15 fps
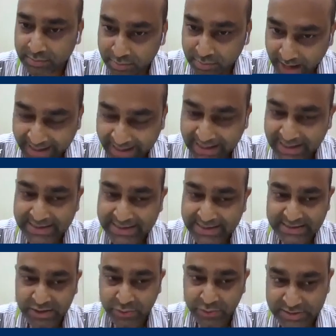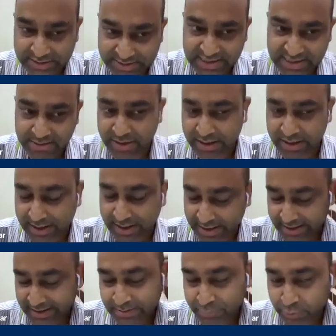analyzer, which is nothing but
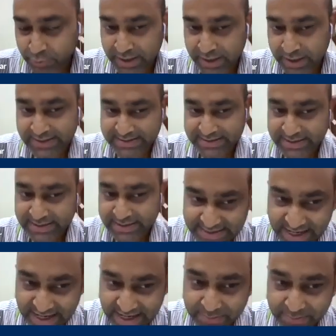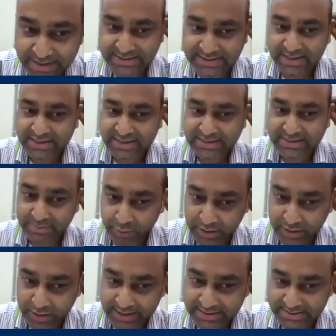another polarizer, in the same direction as the
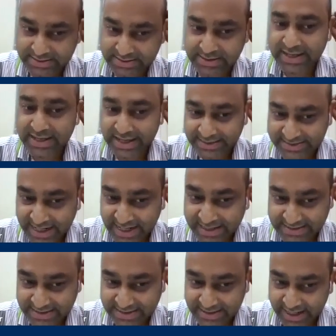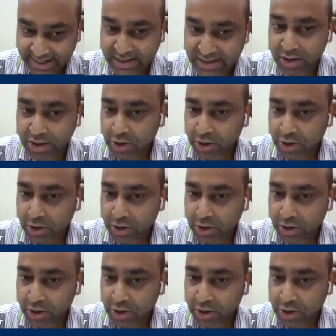polarized excitation light,